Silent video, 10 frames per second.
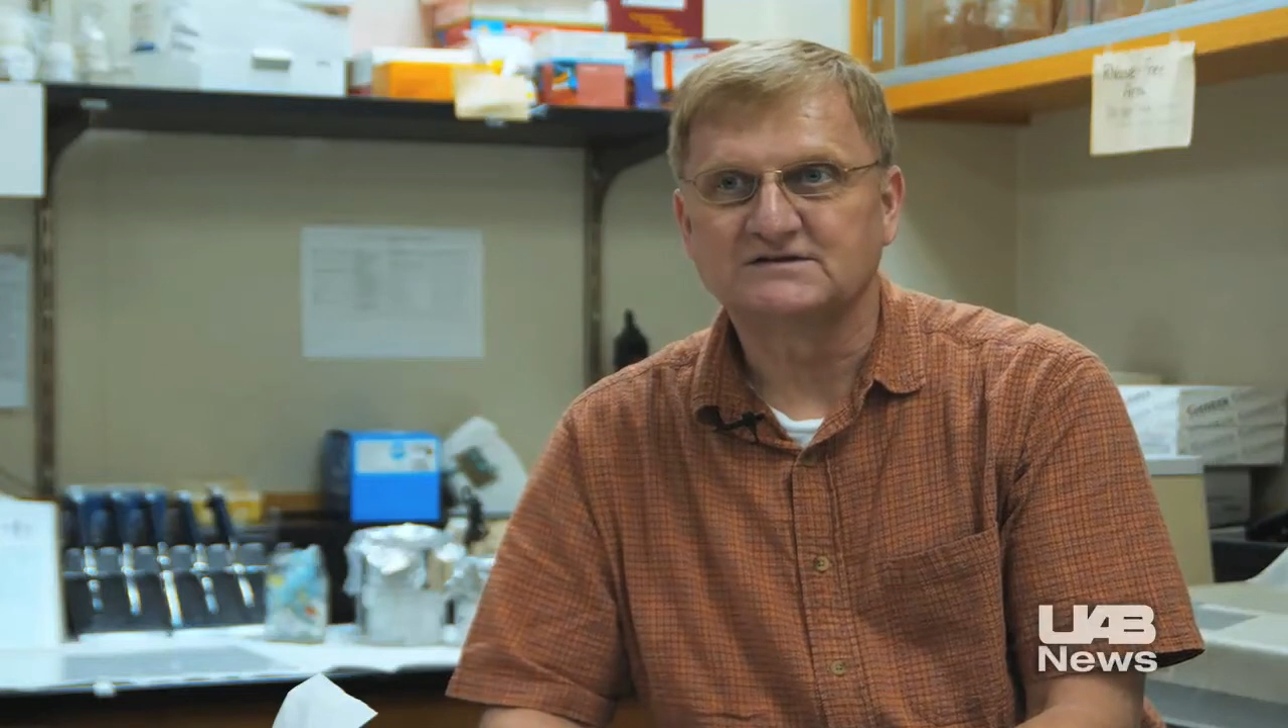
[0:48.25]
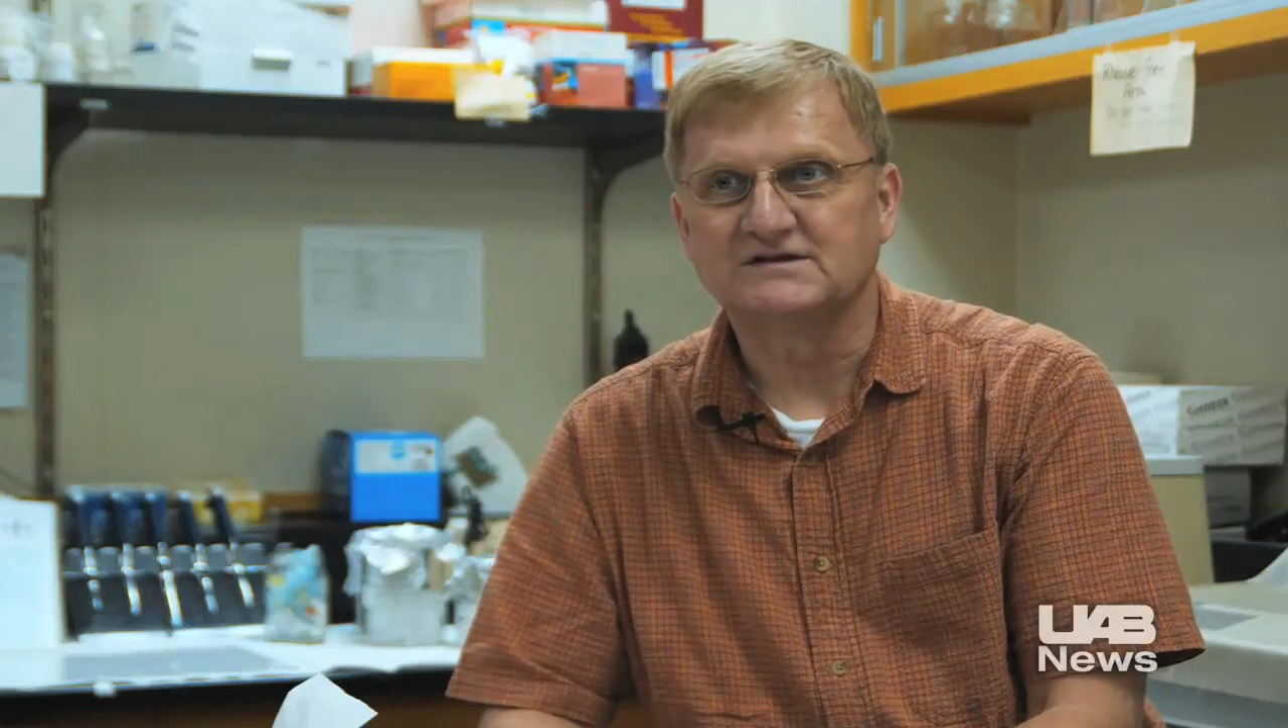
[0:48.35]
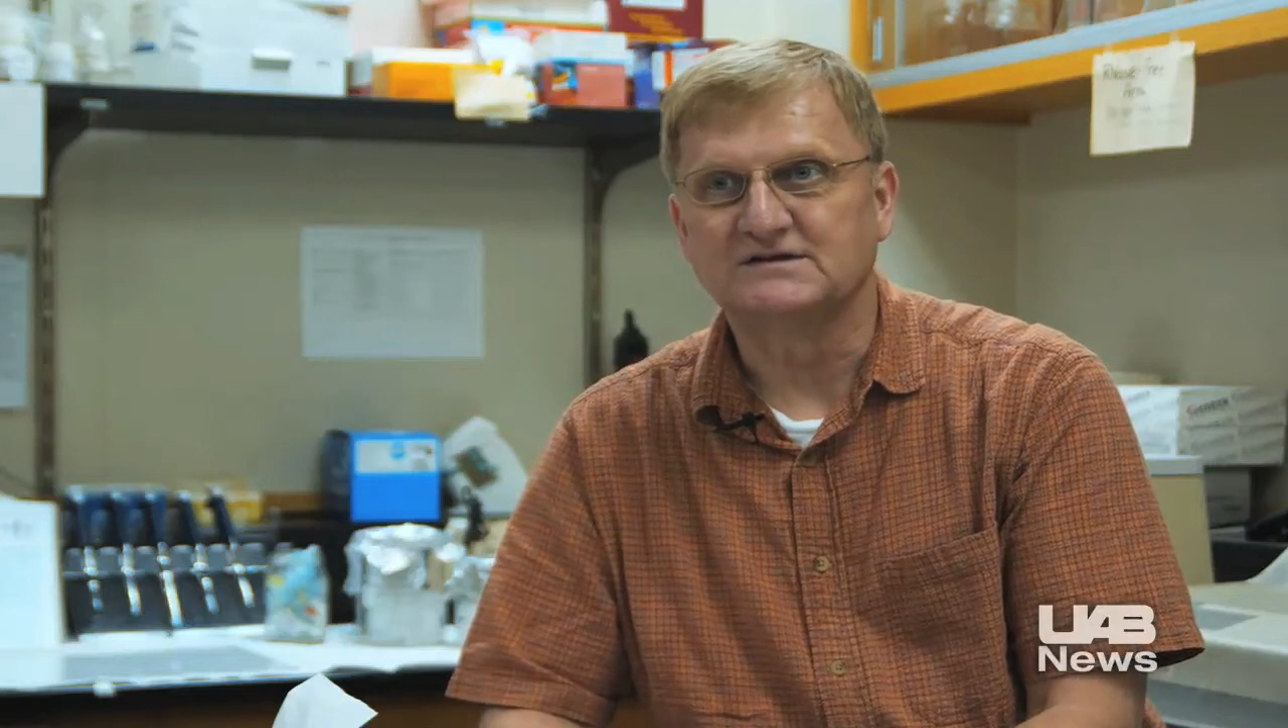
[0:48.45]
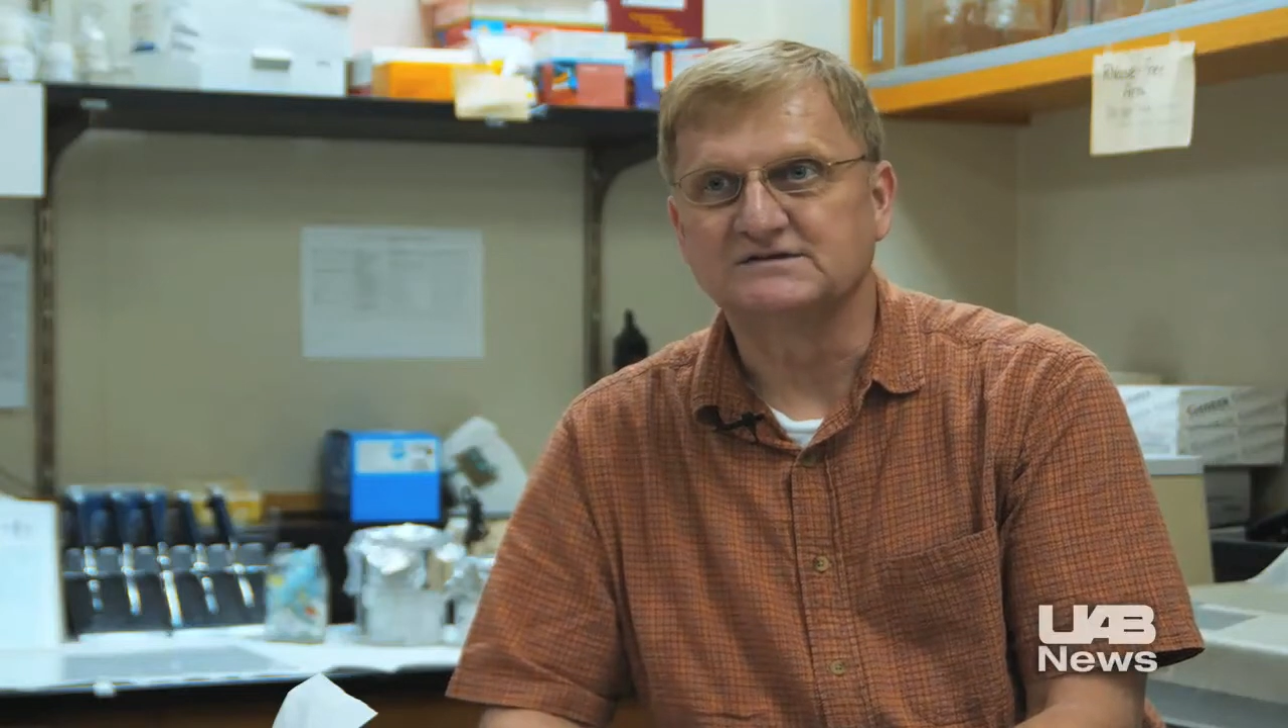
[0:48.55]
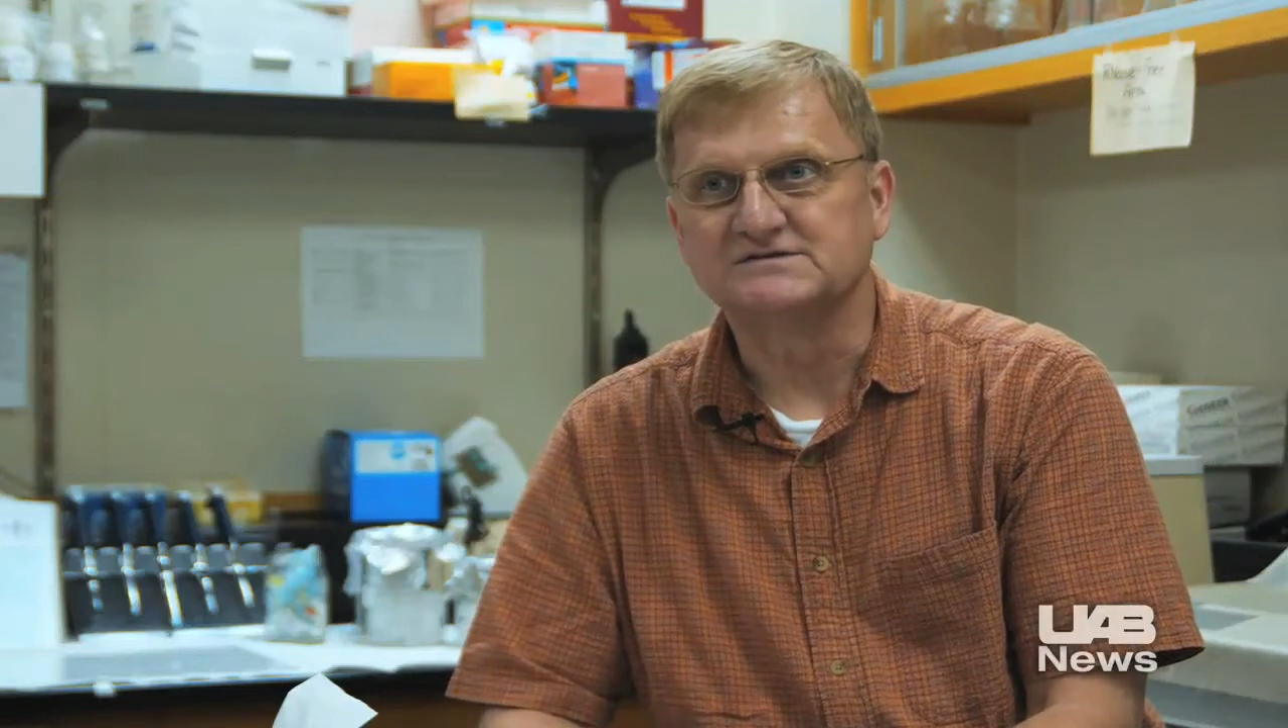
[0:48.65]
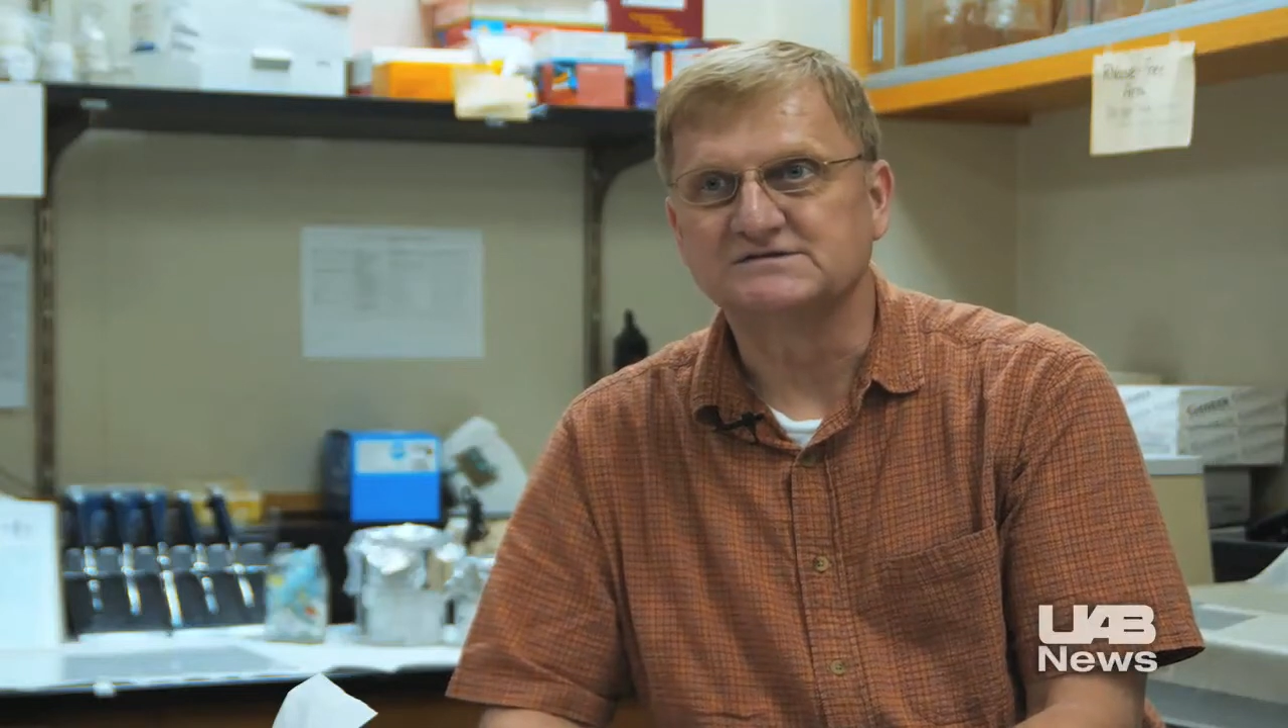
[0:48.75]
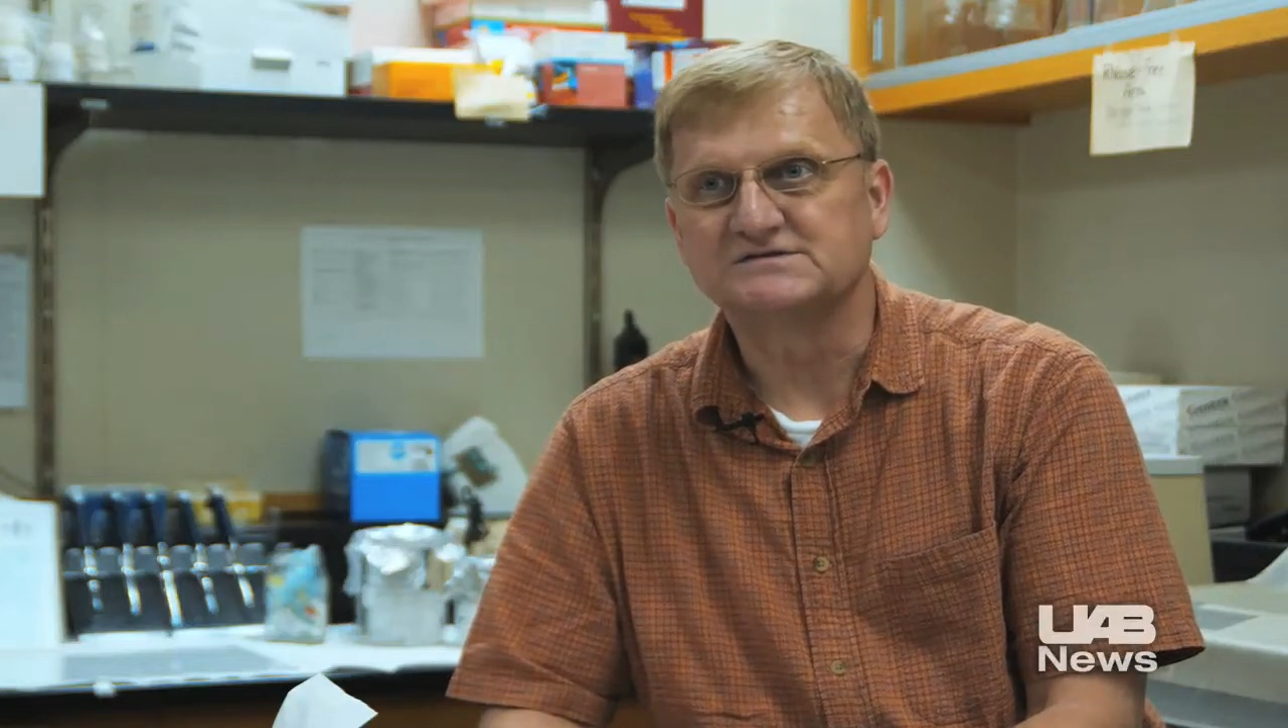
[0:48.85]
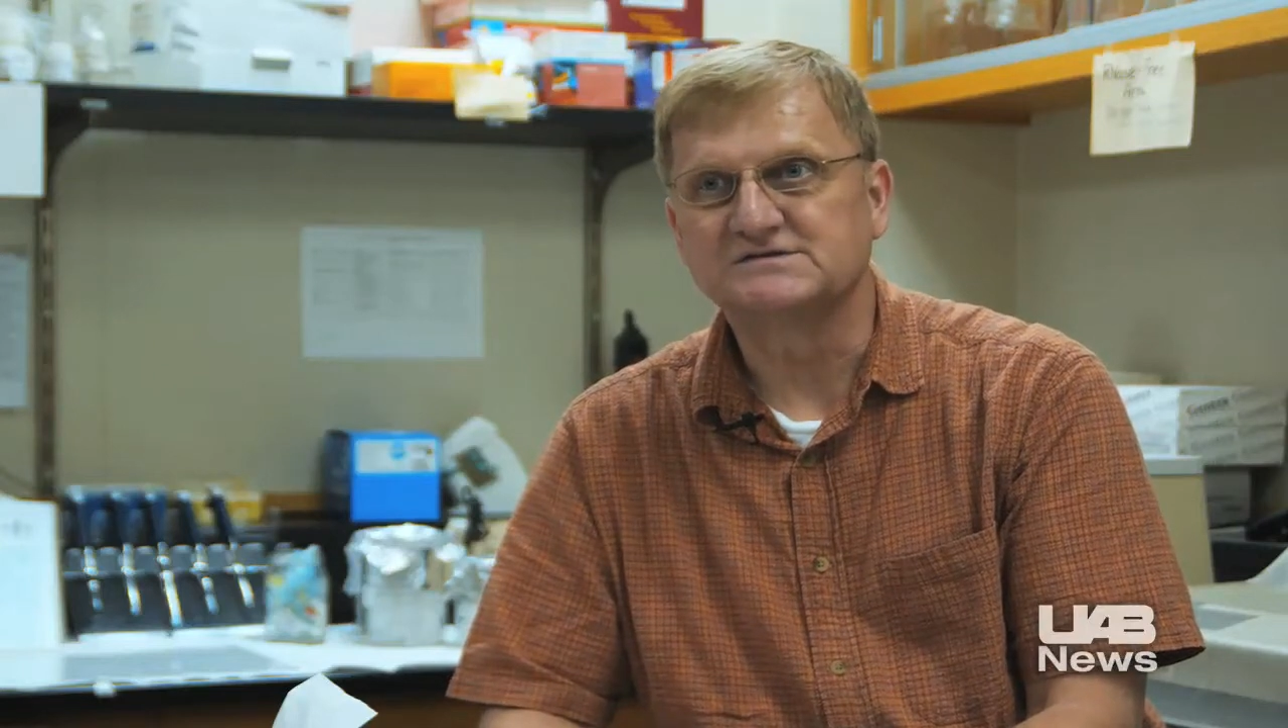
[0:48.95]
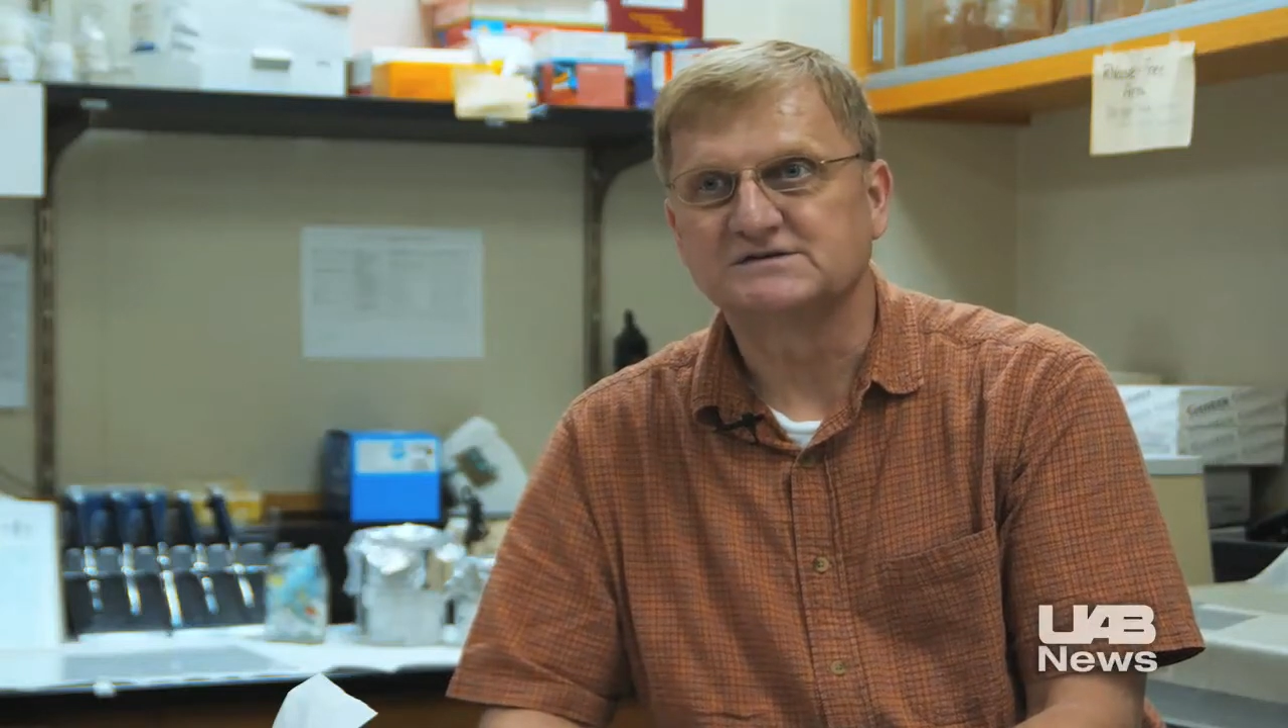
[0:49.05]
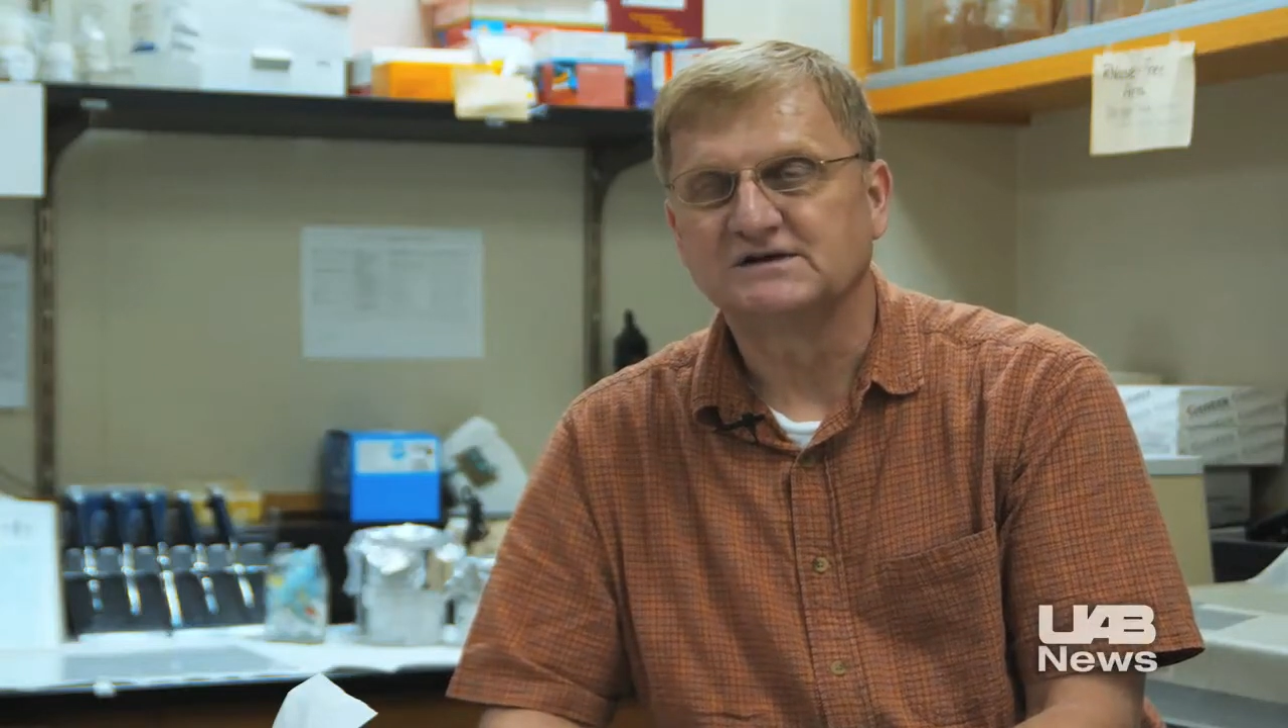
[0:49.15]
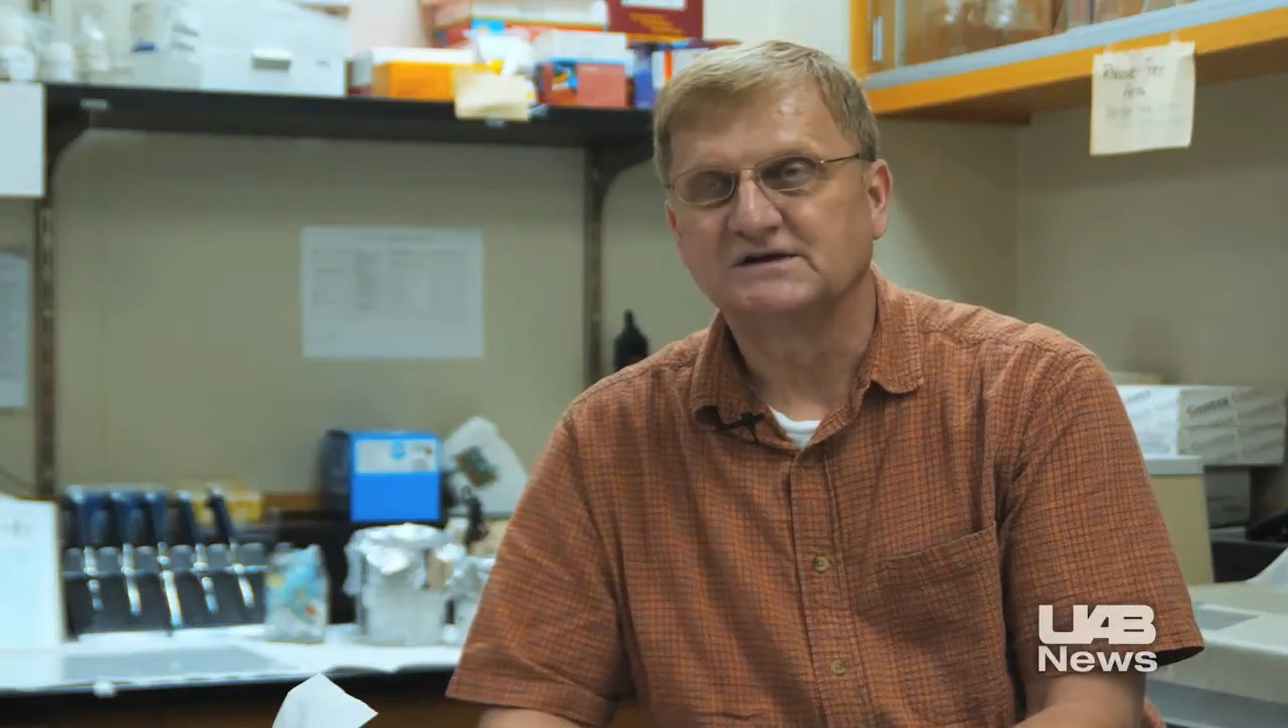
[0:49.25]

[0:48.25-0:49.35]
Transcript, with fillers: is